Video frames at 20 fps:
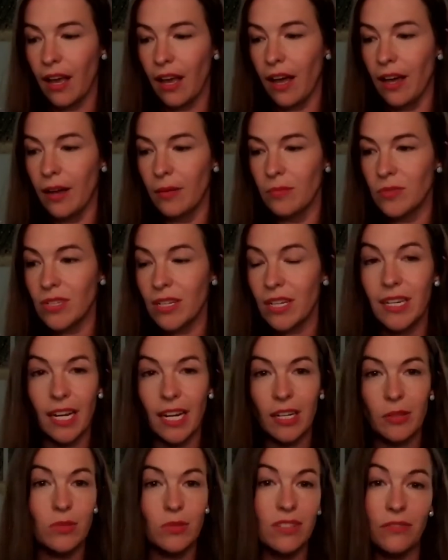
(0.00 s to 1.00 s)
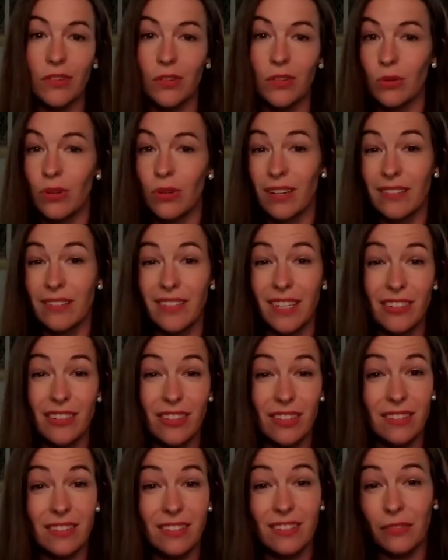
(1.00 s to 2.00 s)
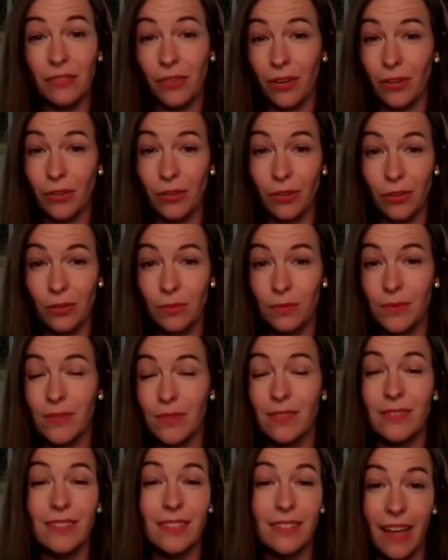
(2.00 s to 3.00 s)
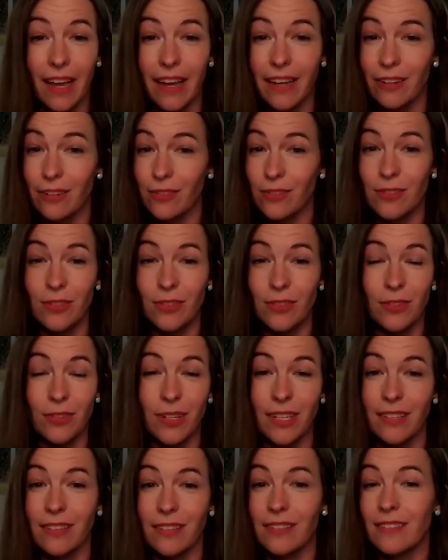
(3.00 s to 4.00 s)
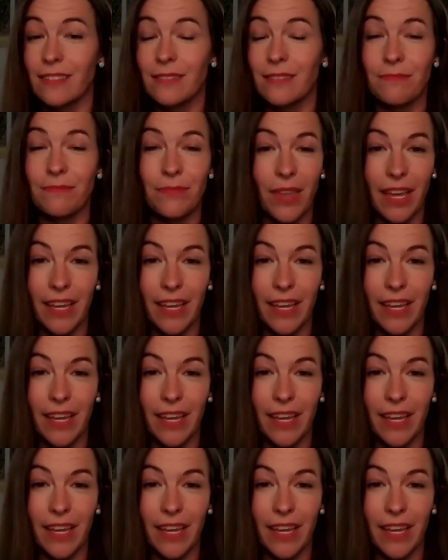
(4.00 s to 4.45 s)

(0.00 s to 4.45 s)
to connect with different organizations, different groups, designers, students,